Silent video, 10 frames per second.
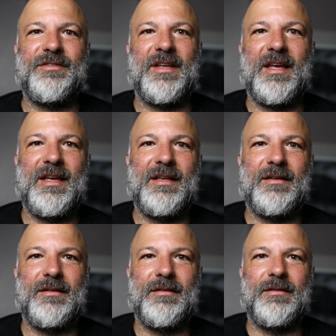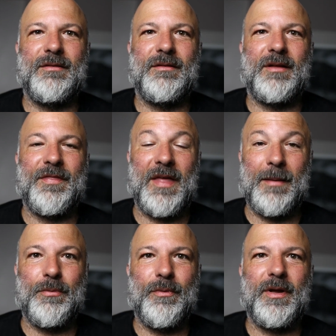set at that
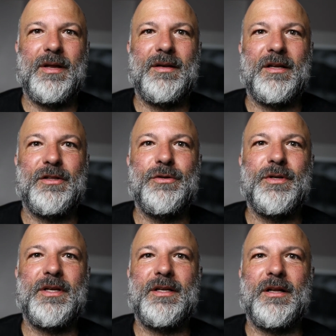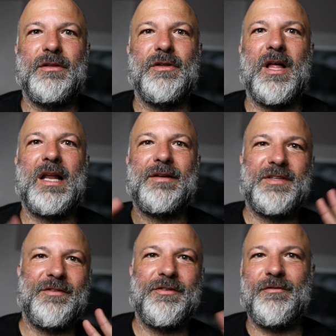point included a lot of
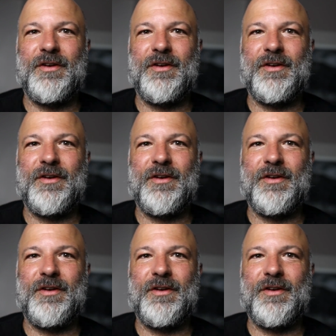different